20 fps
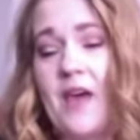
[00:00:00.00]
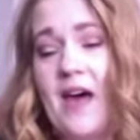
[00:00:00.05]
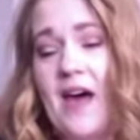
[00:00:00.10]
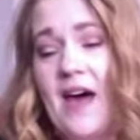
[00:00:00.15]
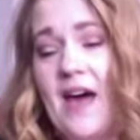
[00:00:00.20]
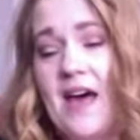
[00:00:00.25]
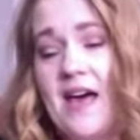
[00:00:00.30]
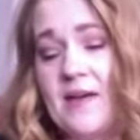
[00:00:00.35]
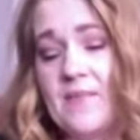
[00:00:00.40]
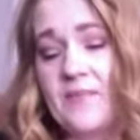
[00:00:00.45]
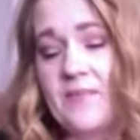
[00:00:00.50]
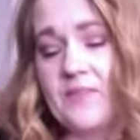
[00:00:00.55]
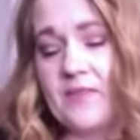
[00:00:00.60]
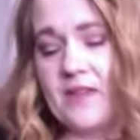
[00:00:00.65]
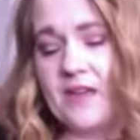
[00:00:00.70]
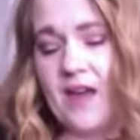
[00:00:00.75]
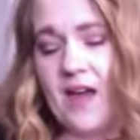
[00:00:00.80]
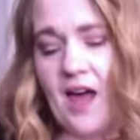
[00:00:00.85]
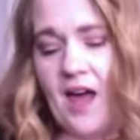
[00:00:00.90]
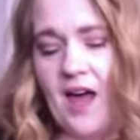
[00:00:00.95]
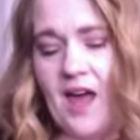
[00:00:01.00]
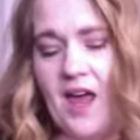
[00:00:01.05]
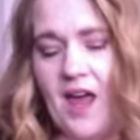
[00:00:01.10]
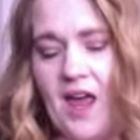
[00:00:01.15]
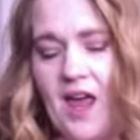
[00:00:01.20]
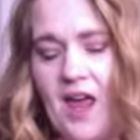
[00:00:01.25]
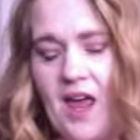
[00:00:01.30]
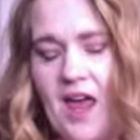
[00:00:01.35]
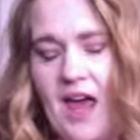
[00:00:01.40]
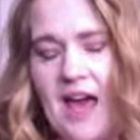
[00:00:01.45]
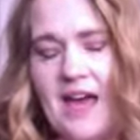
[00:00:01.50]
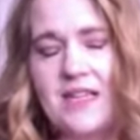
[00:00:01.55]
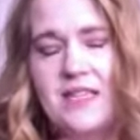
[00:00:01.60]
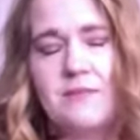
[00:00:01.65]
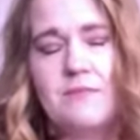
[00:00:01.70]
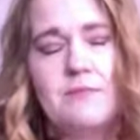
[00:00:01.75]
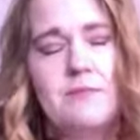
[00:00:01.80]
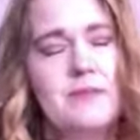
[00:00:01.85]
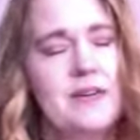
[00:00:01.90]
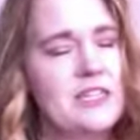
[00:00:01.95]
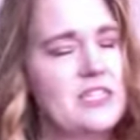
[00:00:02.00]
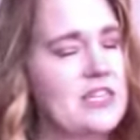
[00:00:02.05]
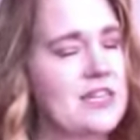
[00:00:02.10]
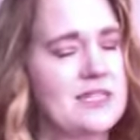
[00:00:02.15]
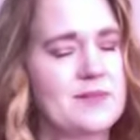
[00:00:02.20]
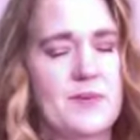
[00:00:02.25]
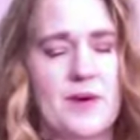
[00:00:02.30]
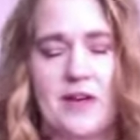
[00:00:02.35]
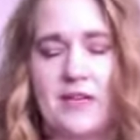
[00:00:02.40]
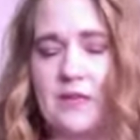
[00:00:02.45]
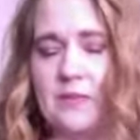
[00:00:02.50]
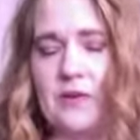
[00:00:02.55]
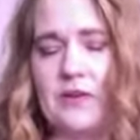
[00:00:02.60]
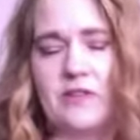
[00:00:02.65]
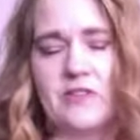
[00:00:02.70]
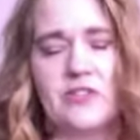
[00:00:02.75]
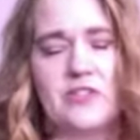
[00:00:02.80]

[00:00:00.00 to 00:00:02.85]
As much as possible.